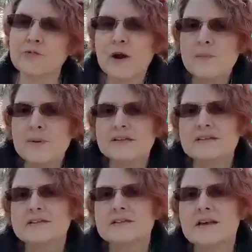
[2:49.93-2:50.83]

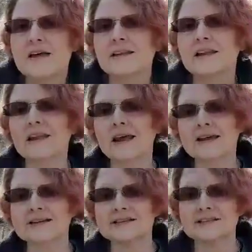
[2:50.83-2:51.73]
ribbons and
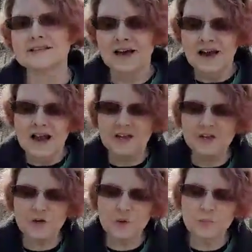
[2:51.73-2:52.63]
lace.
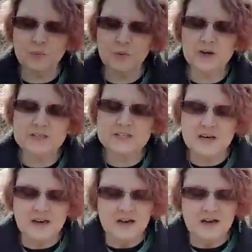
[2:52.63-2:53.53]
And you can put,